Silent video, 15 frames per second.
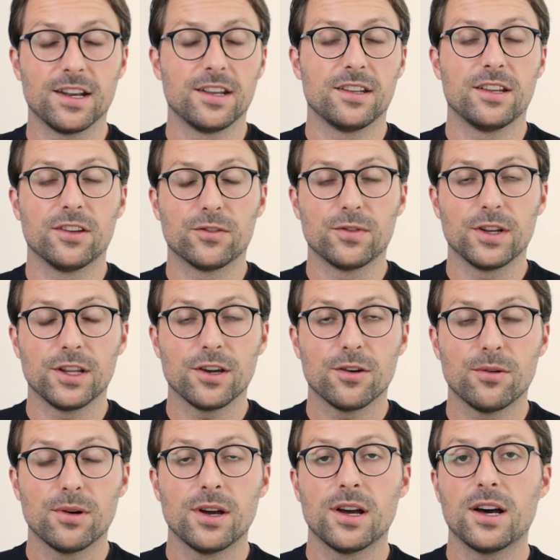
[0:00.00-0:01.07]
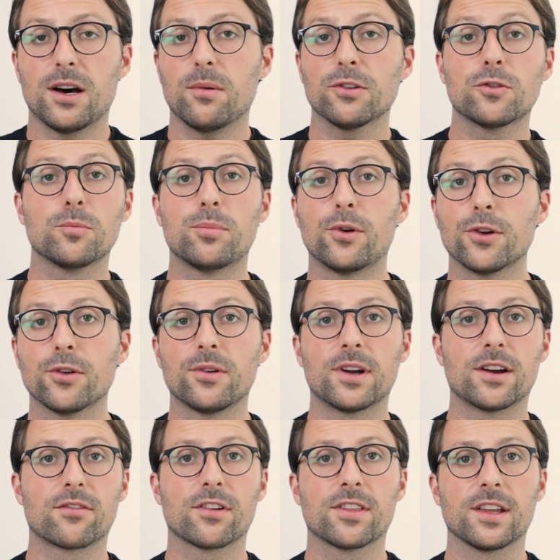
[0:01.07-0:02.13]
And in this video, I want to boil
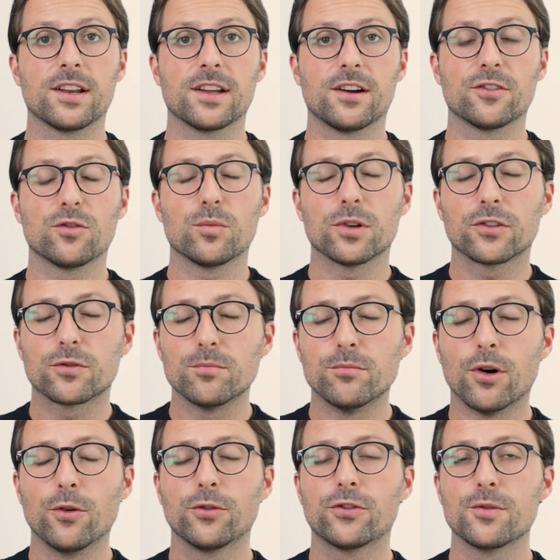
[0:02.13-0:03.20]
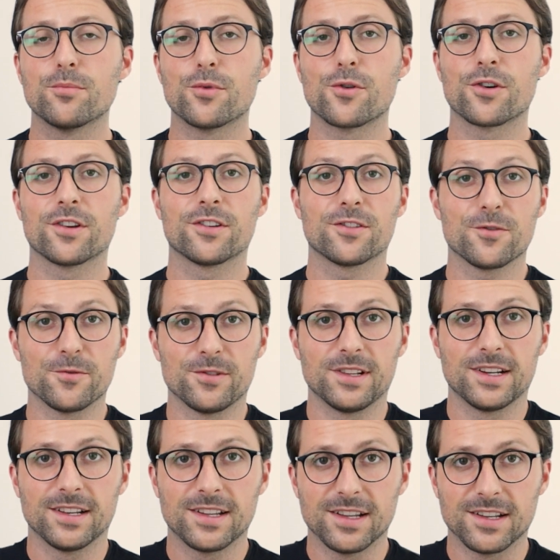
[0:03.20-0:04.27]
everything down to what's most important on
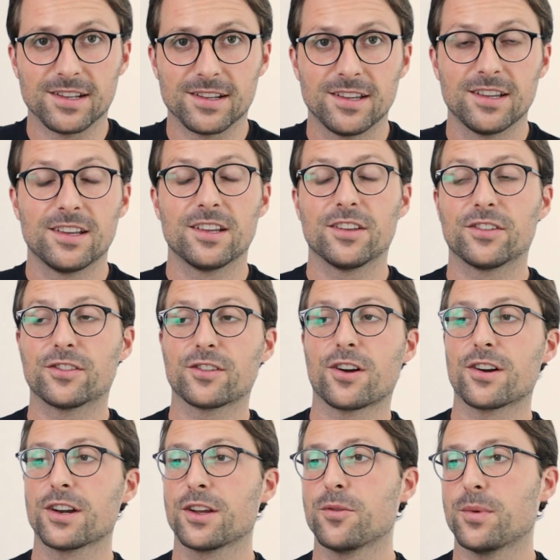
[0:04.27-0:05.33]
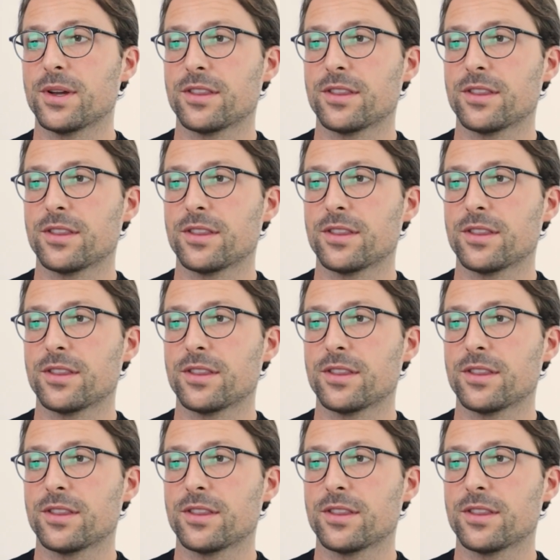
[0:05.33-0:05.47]
LinkedIn, starting